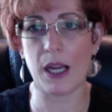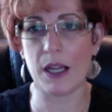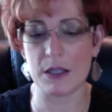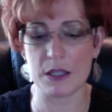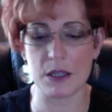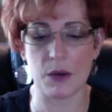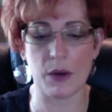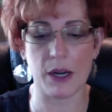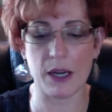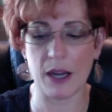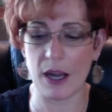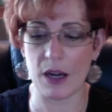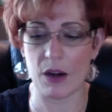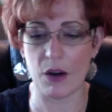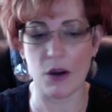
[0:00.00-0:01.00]
And so I
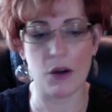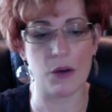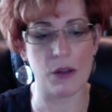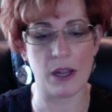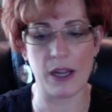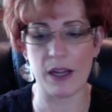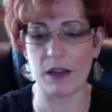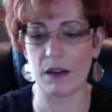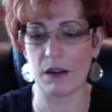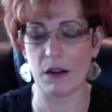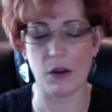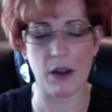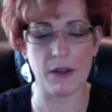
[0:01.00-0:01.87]
kind of know like, oh,